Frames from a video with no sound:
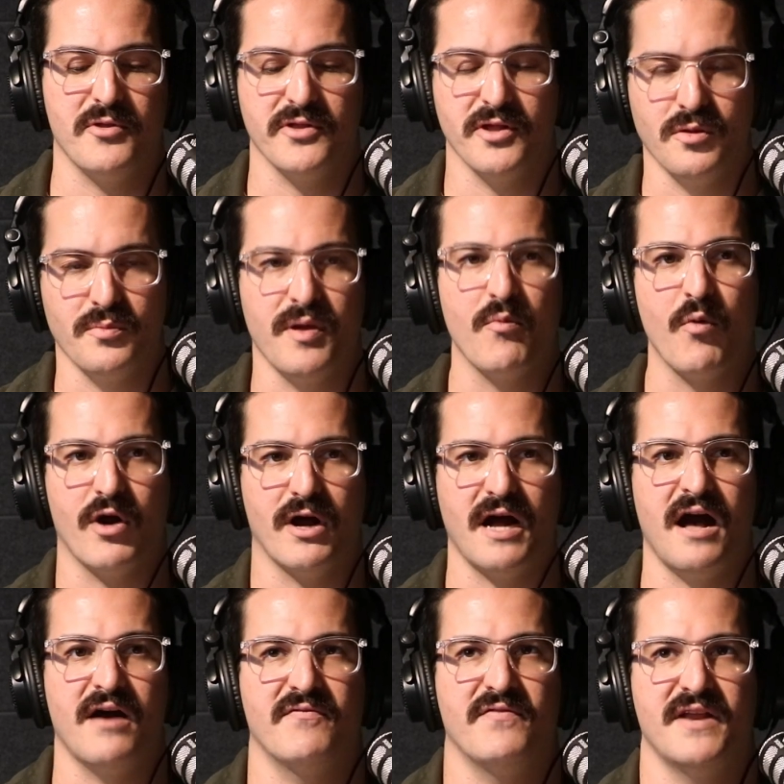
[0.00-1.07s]
a little bit more
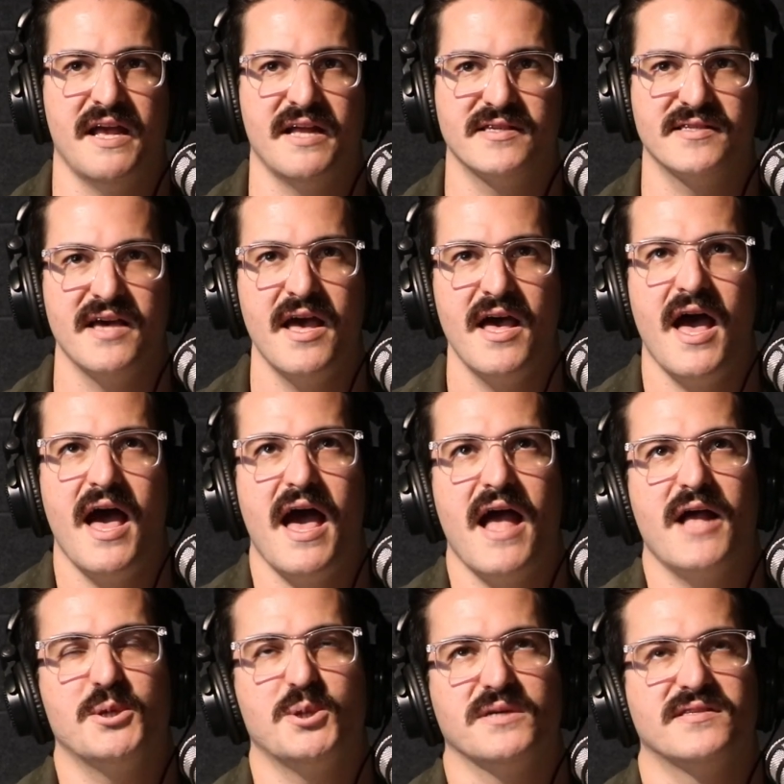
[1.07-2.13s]
confidence,
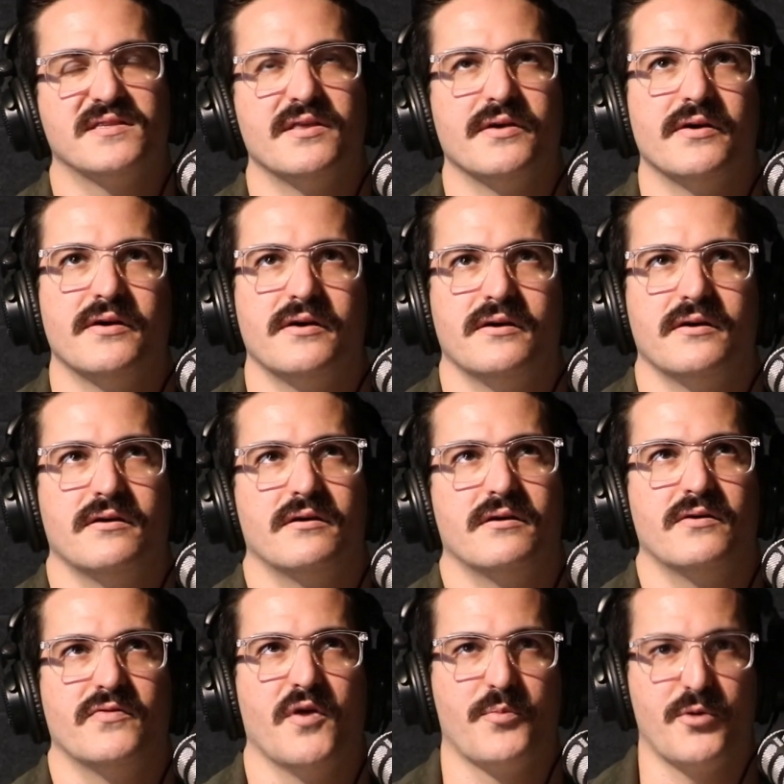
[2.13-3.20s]
and just
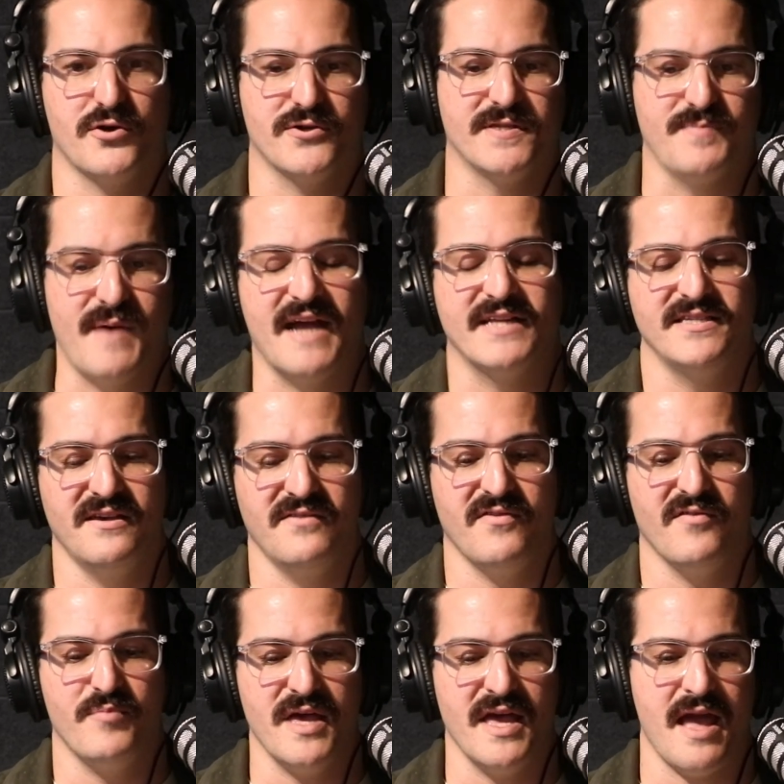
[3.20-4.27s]
the perspective
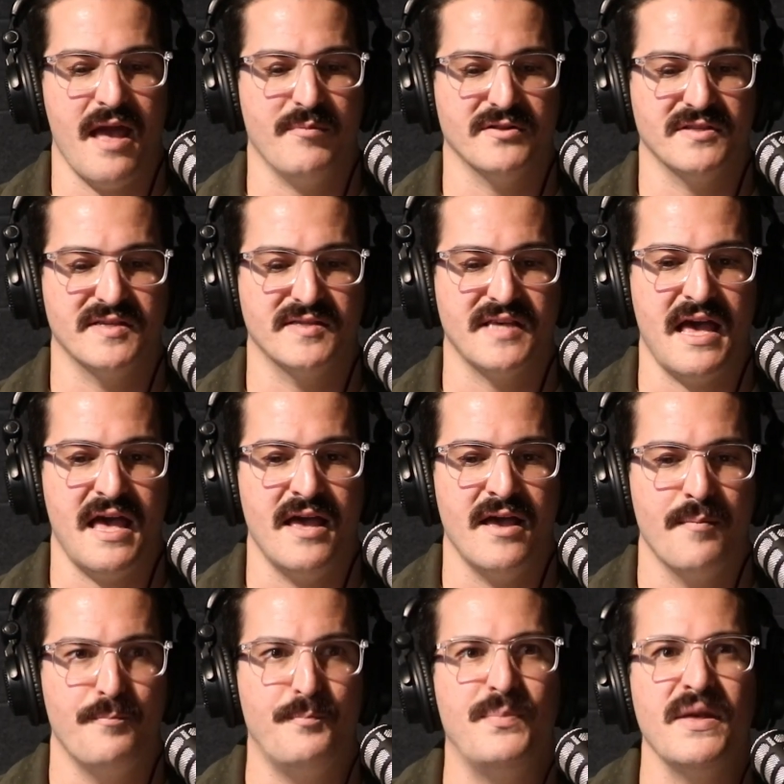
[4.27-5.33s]
of being able to
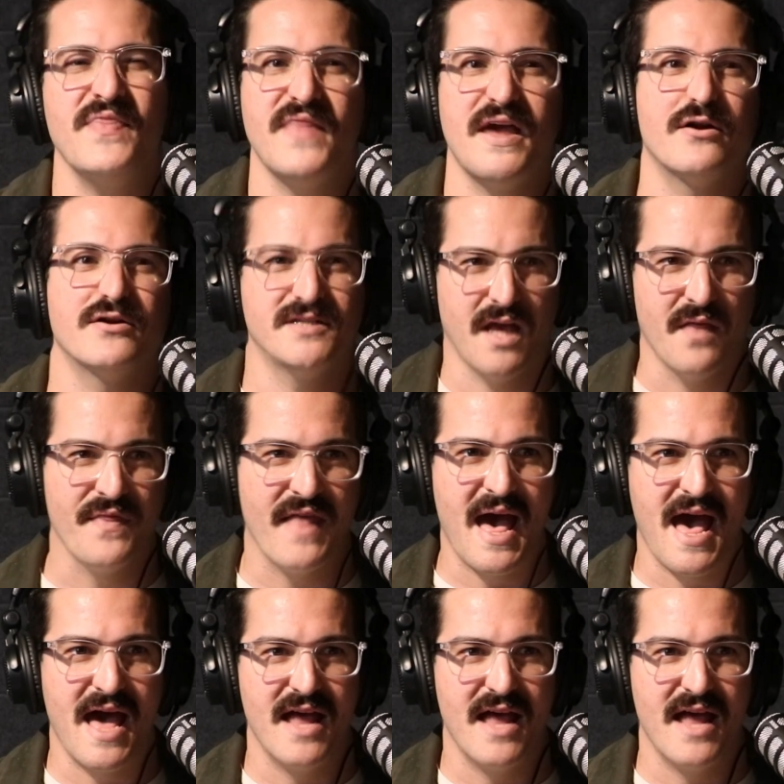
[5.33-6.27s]
say, "Been there, done that."